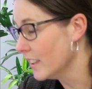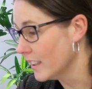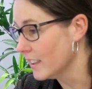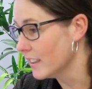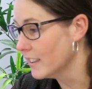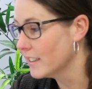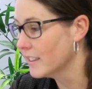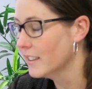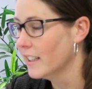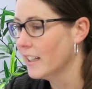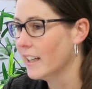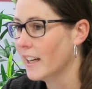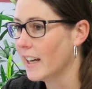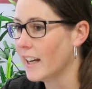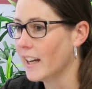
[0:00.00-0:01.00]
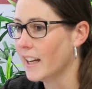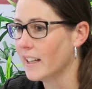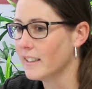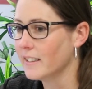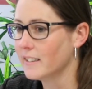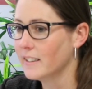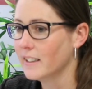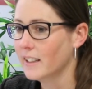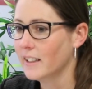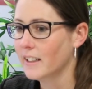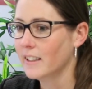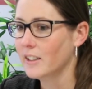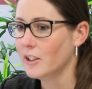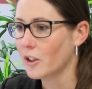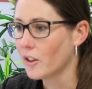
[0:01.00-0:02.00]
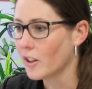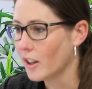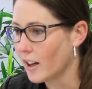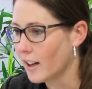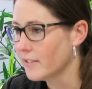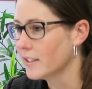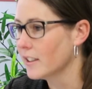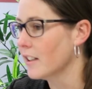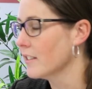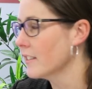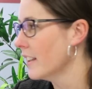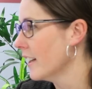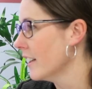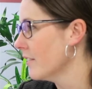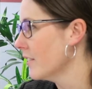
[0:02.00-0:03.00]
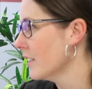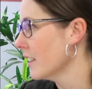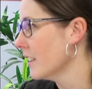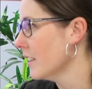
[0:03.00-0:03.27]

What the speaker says: it, and the lifestyles they have to